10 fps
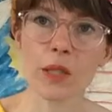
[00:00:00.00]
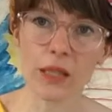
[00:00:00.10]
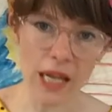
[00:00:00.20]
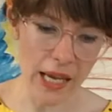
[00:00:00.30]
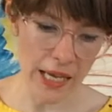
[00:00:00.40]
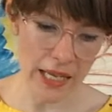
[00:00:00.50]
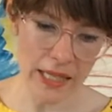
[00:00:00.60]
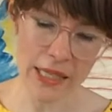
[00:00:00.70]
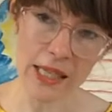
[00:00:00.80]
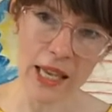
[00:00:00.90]
little
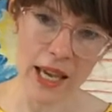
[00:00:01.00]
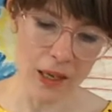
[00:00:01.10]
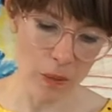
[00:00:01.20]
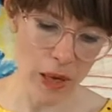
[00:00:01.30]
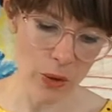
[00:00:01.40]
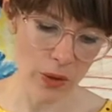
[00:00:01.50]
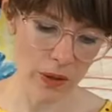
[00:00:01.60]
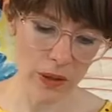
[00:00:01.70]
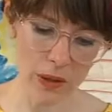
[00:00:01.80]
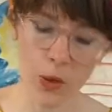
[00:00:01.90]
eyes and a mouth
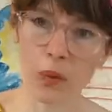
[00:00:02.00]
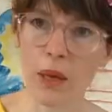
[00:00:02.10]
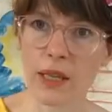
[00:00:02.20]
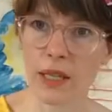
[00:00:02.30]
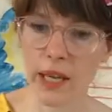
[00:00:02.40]
on it. You could make a